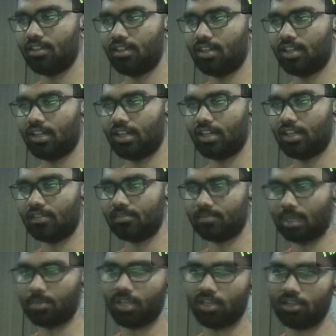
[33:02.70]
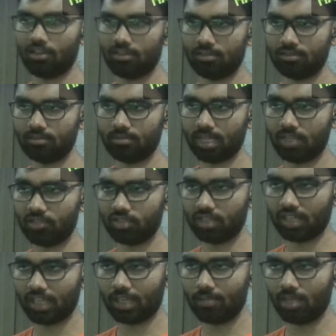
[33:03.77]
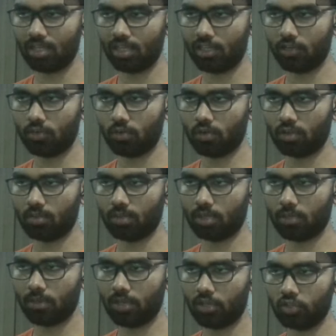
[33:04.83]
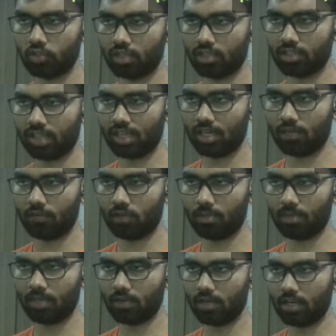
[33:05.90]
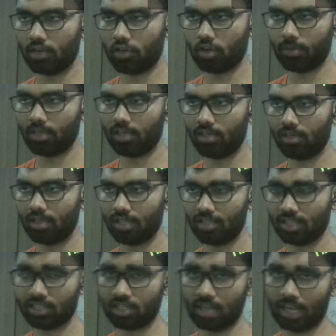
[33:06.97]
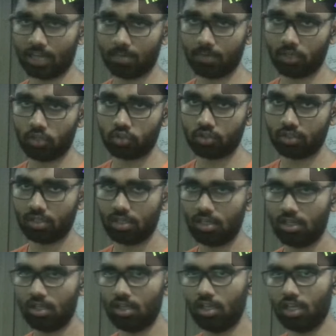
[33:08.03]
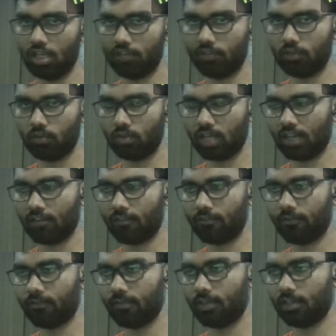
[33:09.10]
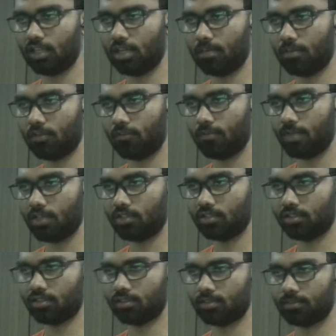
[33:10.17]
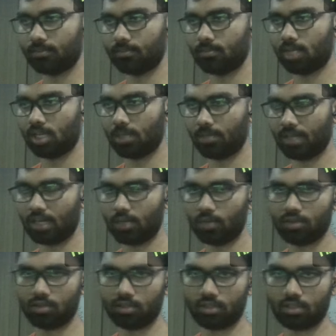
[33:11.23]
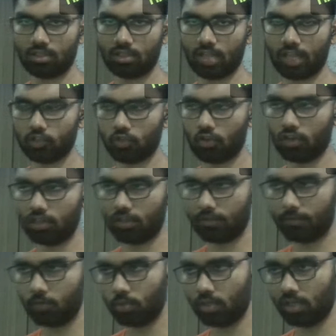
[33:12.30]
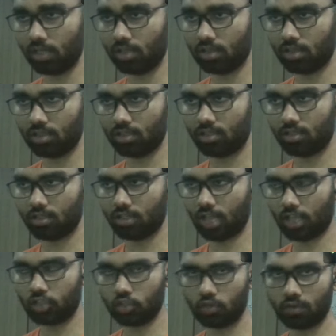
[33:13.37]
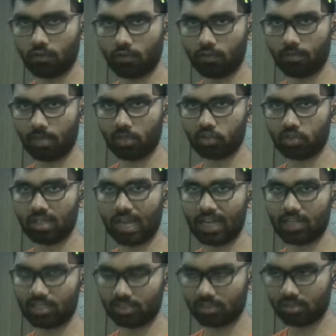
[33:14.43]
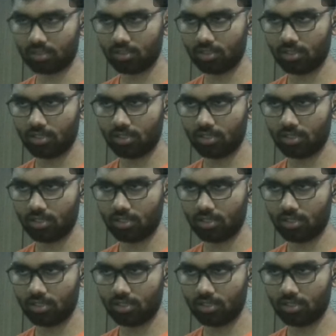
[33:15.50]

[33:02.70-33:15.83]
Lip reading: My Instagram, ln2 Bit-Mage, that's again a word pair entropy. That's like the nat-mage. If you have the number of bits multiplied with the natural logarithm of 2, you get the natural unit of information, nats.